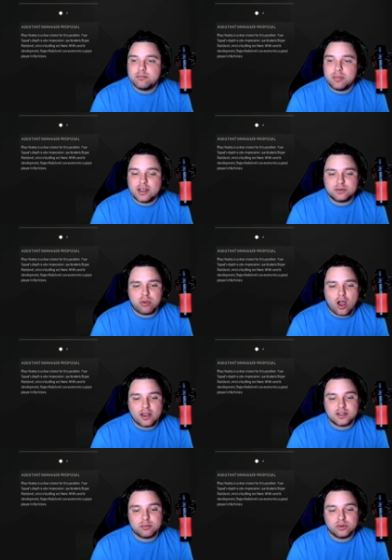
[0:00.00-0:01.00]
Best
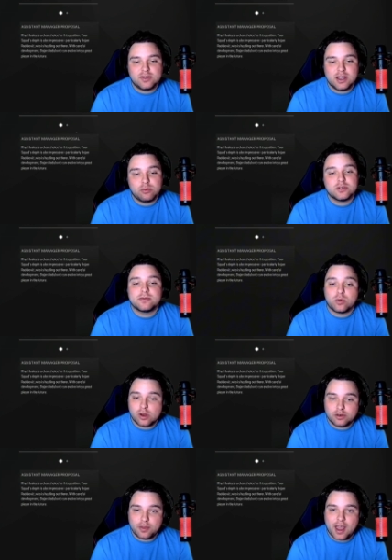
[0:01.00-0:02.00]
possible deal was
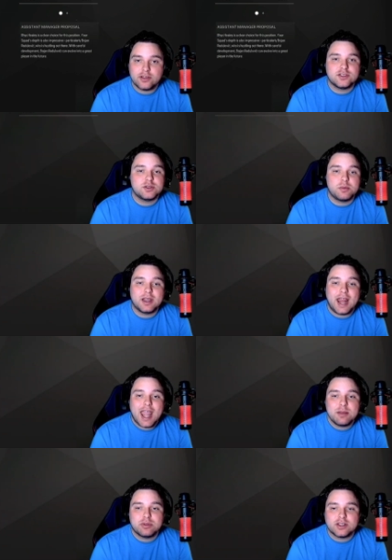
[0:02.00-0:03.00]
400,000, so we got an
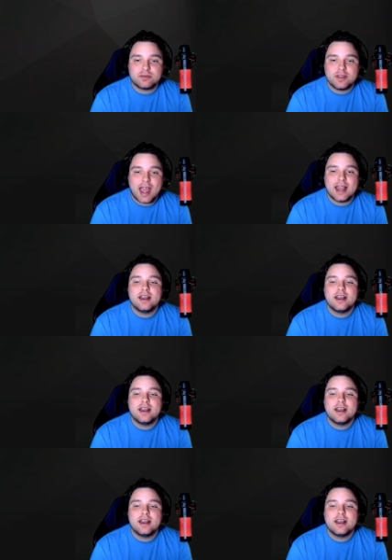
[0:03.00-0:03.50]
A+ for that.